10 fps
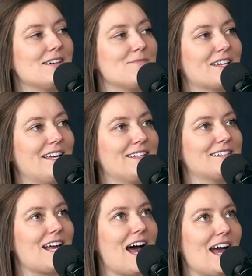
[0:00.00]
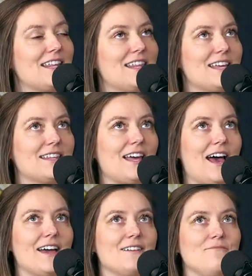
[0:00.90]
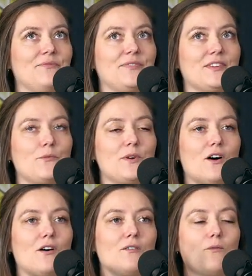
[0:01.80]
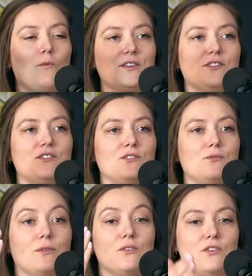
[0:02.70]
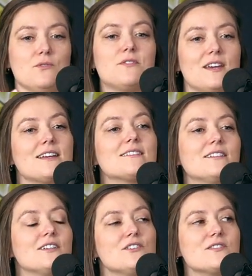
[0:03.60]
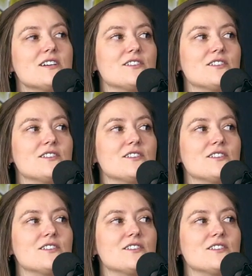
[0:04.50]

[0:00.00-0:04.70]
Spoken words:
Because I think that we all want to do new things on a new year.